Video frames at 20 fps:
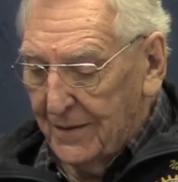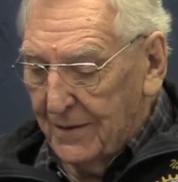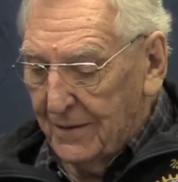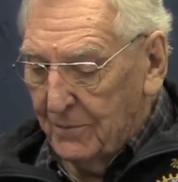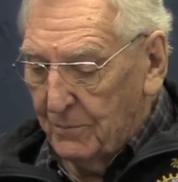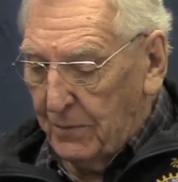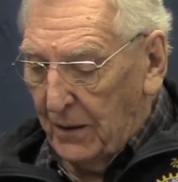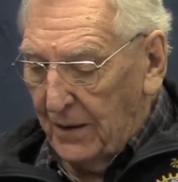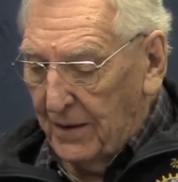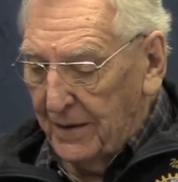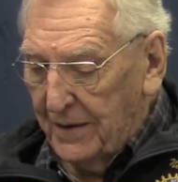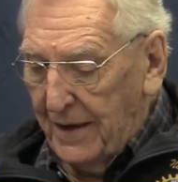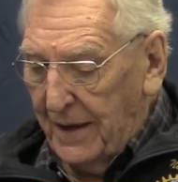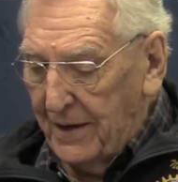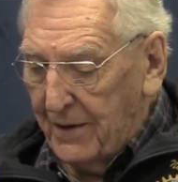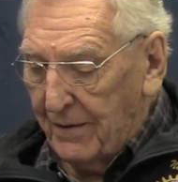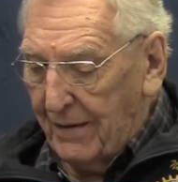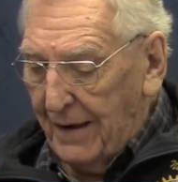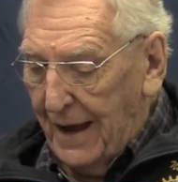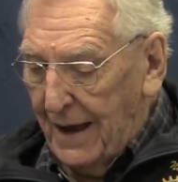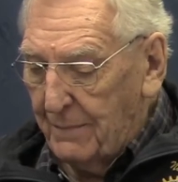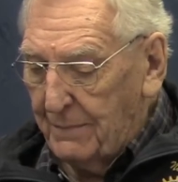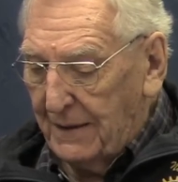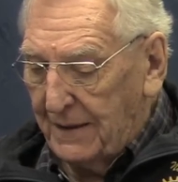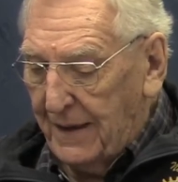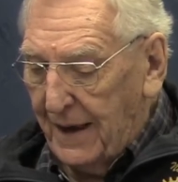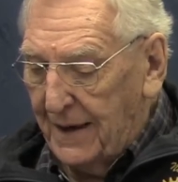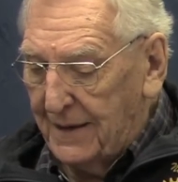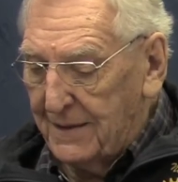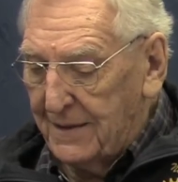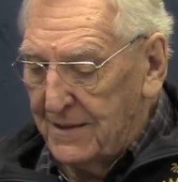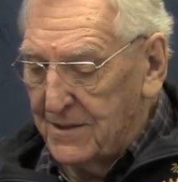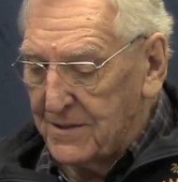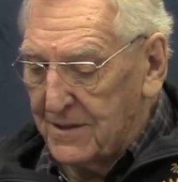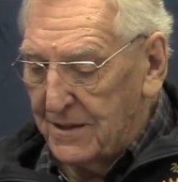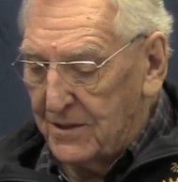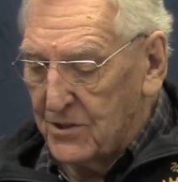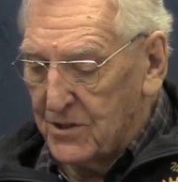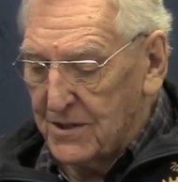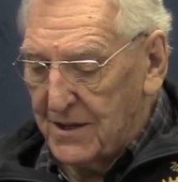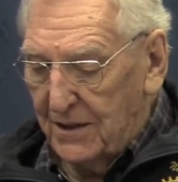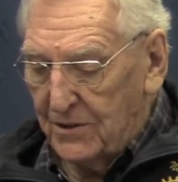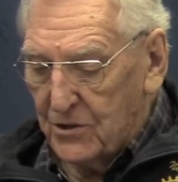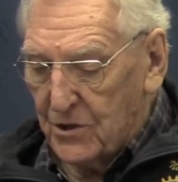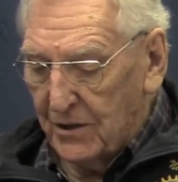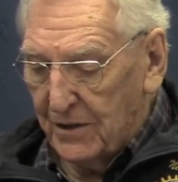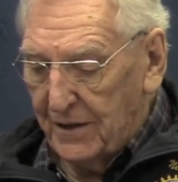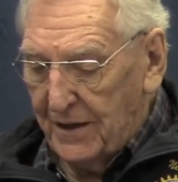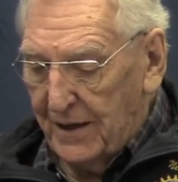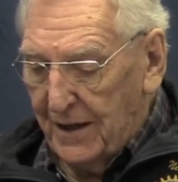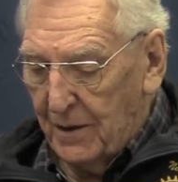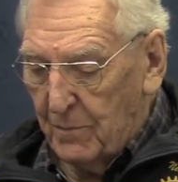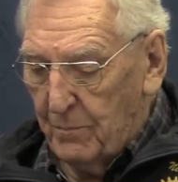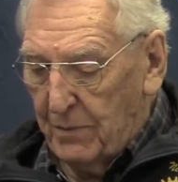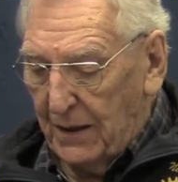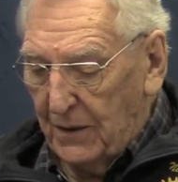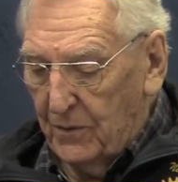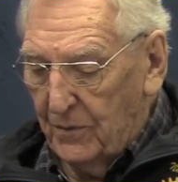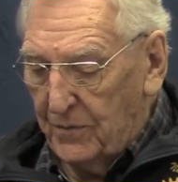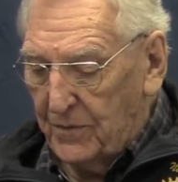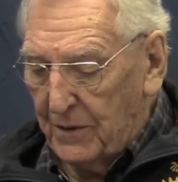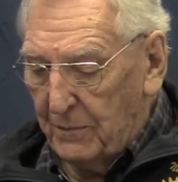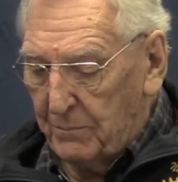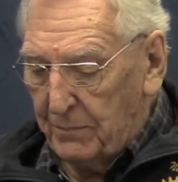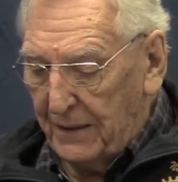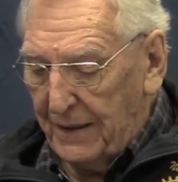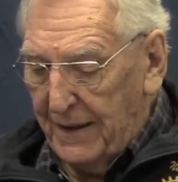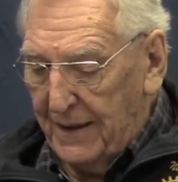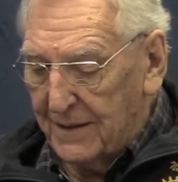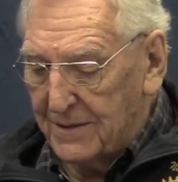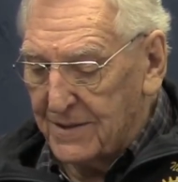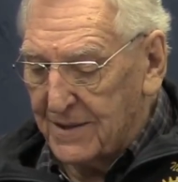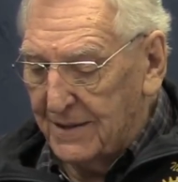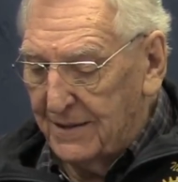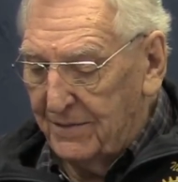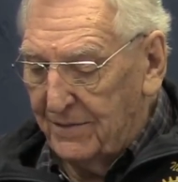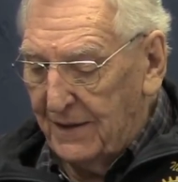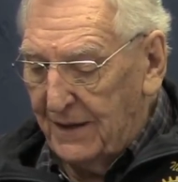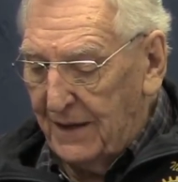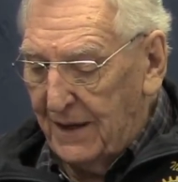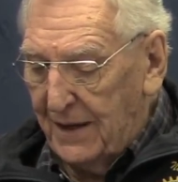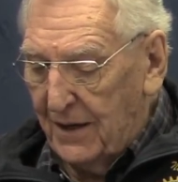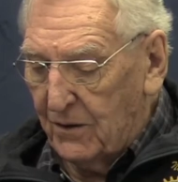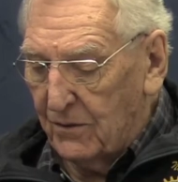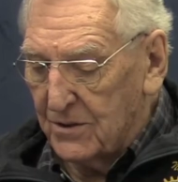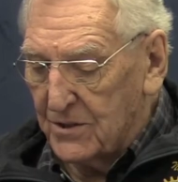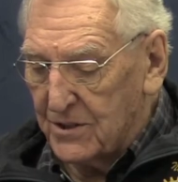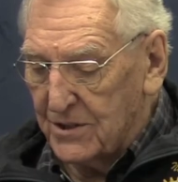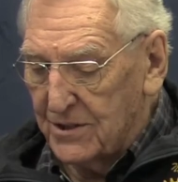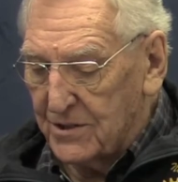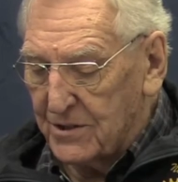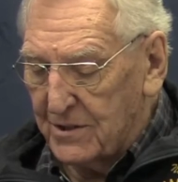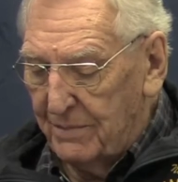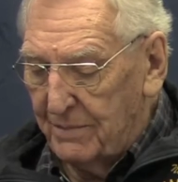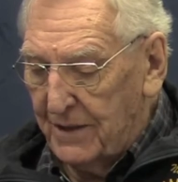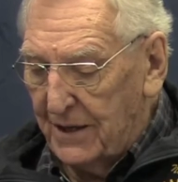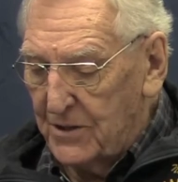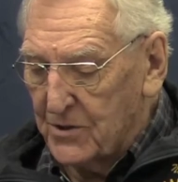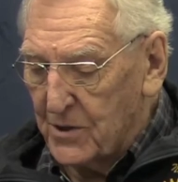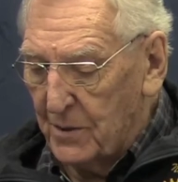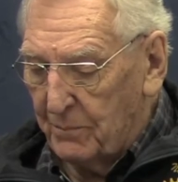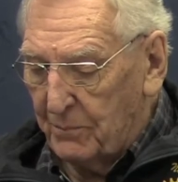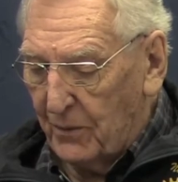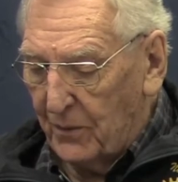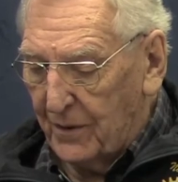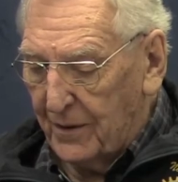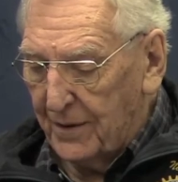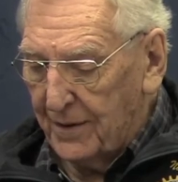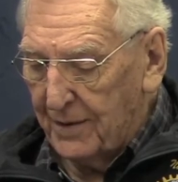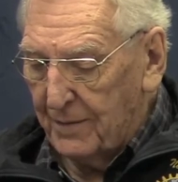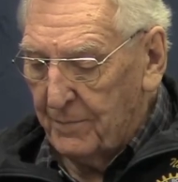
Pollinator habitat is essentially about the plants and the ecosystem they support.